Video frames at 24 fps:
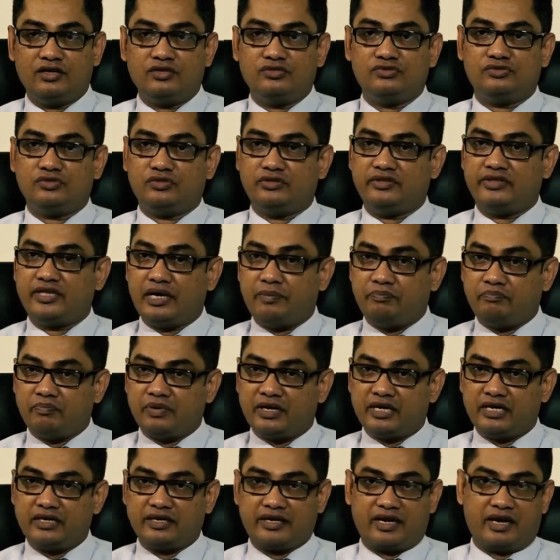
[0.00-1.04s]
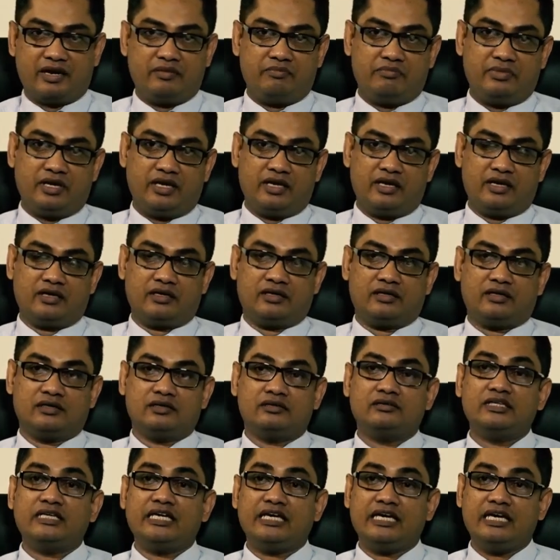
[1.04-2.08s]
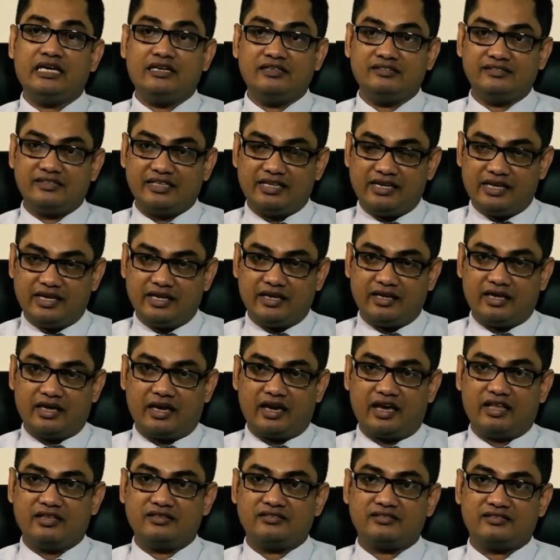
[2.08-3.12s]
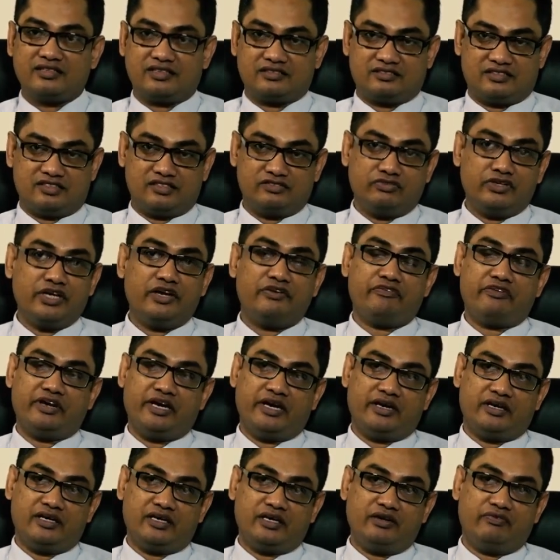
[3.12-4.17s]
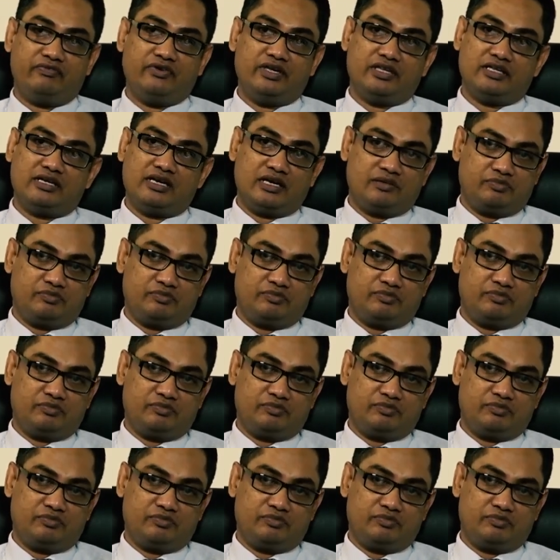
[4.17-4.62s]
So that part can be easily and successfully treated with a